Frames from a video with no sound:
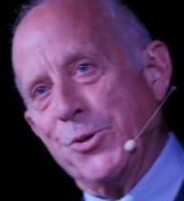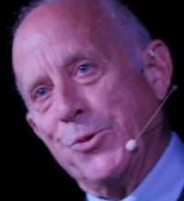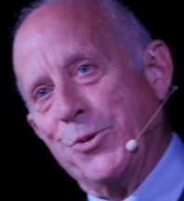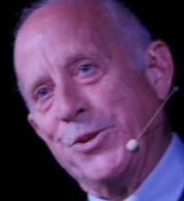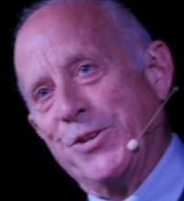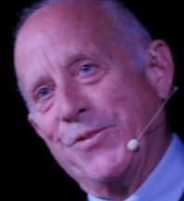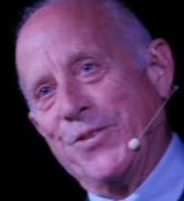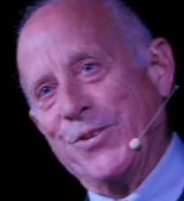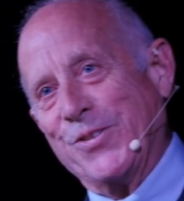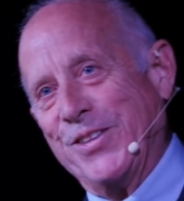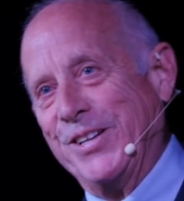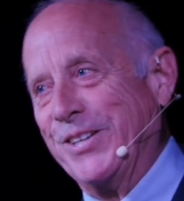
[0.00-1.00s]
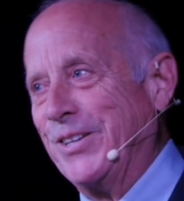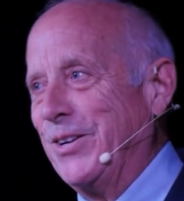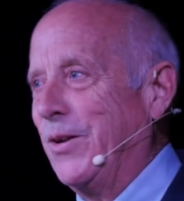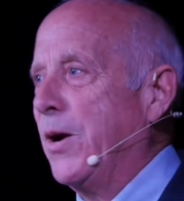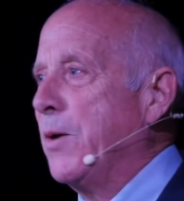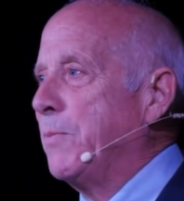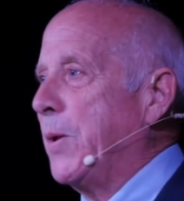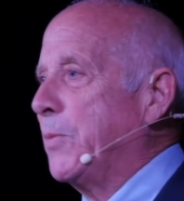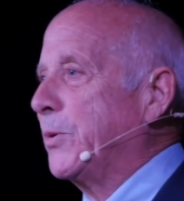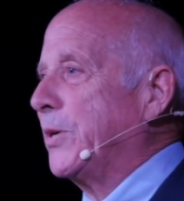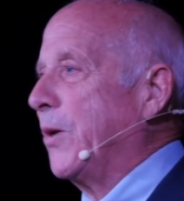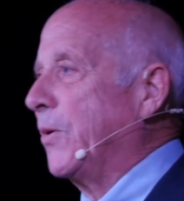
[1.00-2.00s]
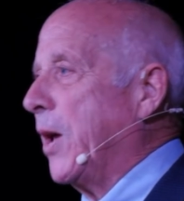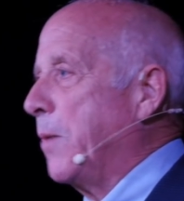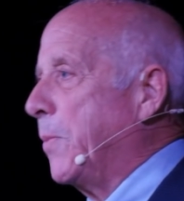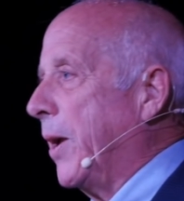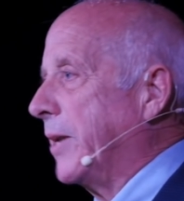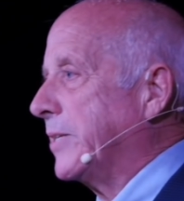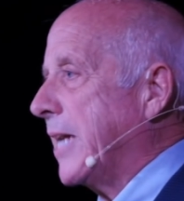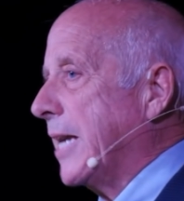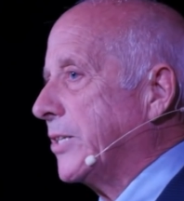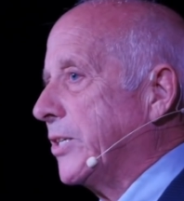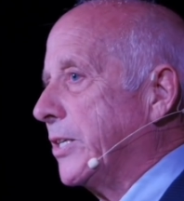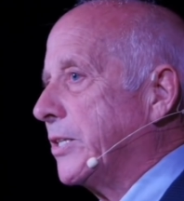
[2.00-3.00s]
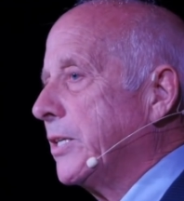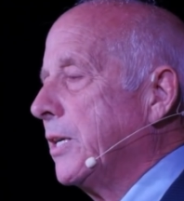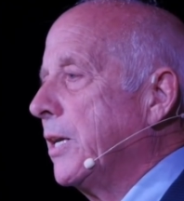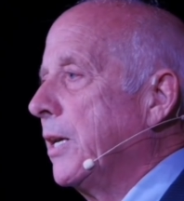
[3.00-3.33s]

always a difficult thing to do. People don't like paying taxes.